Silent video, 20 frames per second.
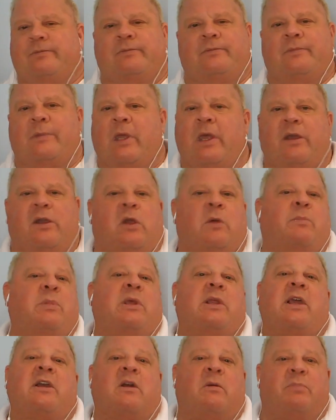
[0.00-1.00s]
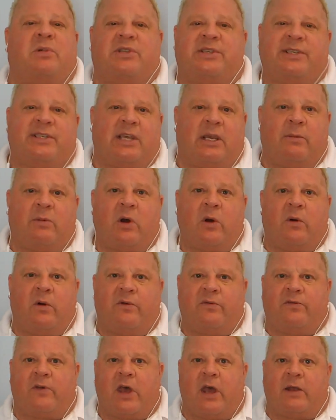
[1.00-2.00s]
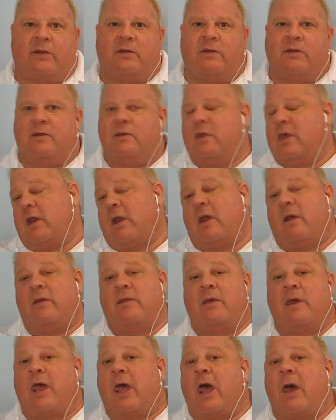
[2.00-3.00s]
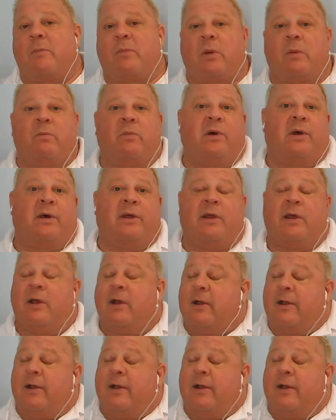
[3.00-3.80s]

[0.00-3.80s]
It could be like a placebo effect that happened, but